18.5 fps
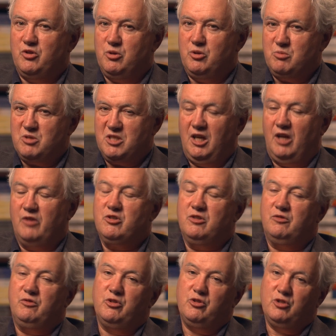themselves
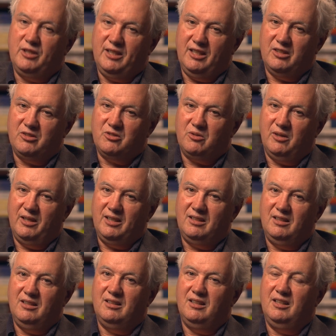and for their kids,
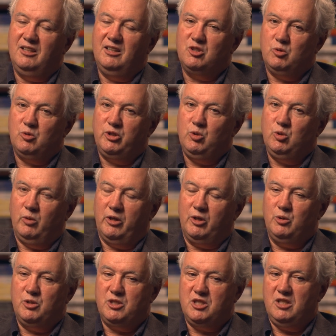right? And it's what you want
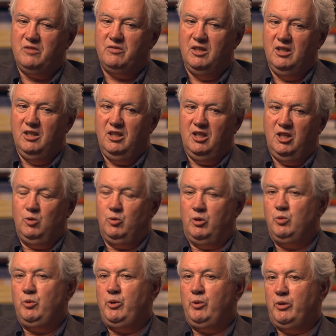to achieve. And
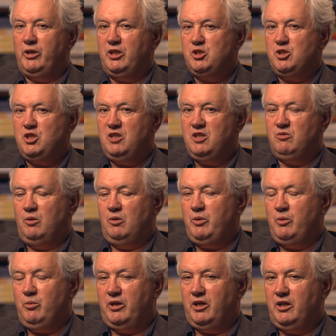what do we want to achieve? Well,
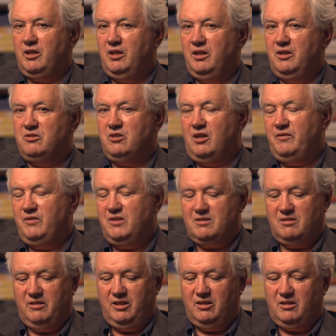we want our kids,
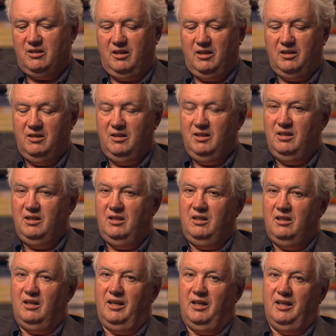obviously, to
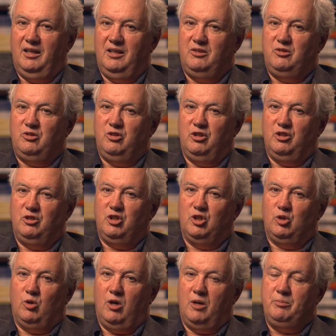
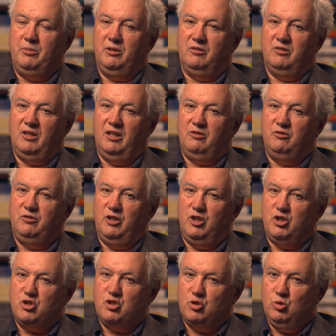grow up and
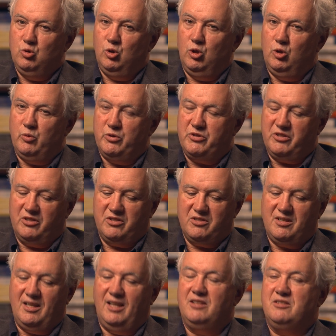finish school with
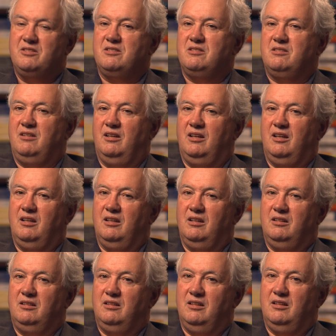success, to